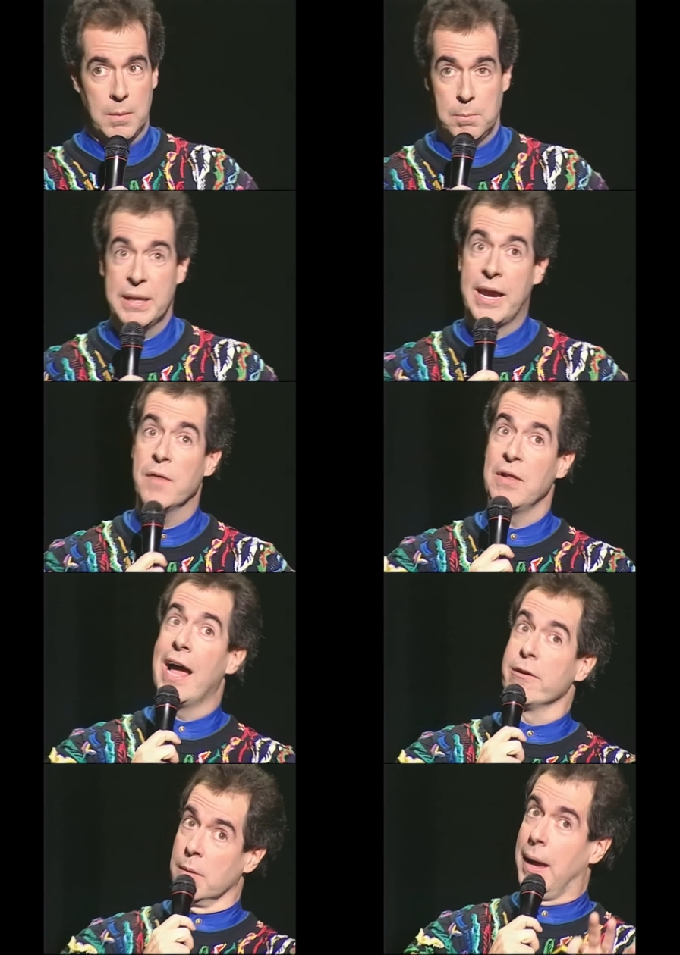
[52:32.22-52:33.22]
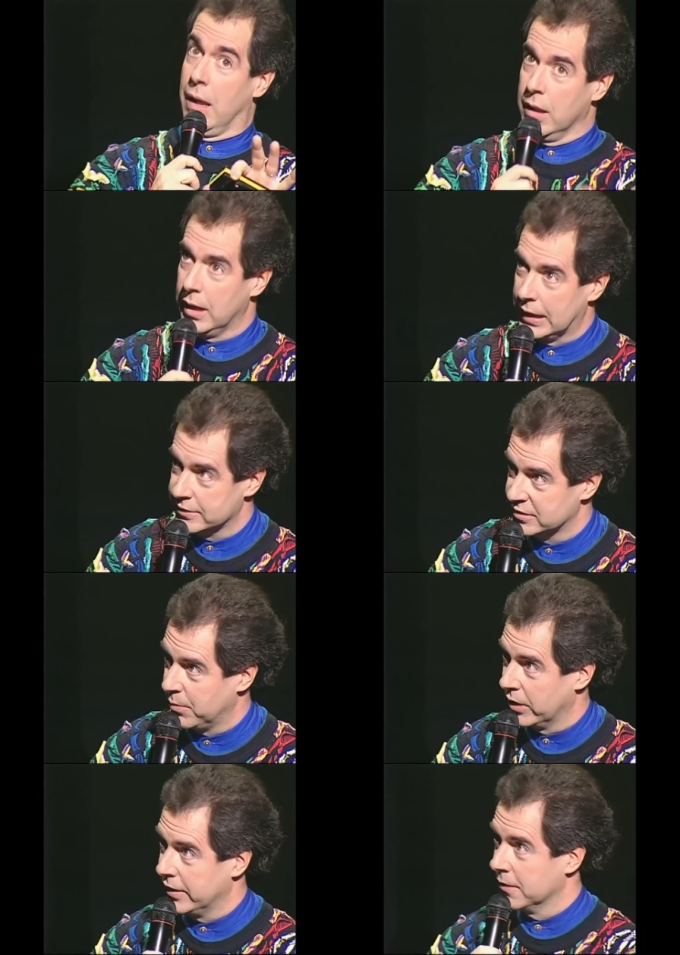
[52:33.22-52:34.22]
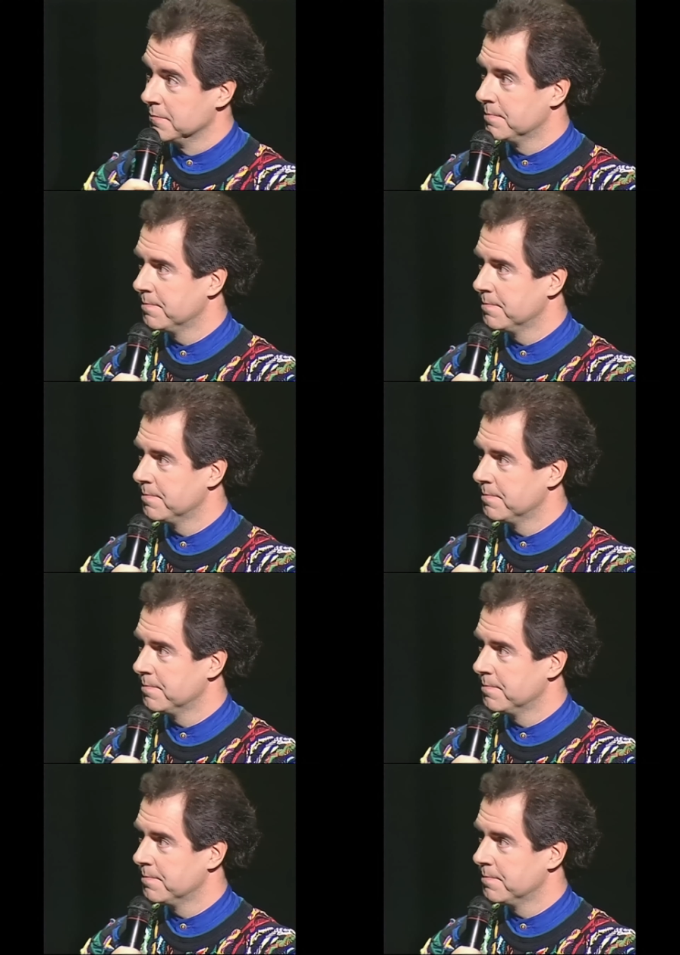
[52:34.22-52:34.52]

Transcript: Be careful how you rebel, I guess is the point there.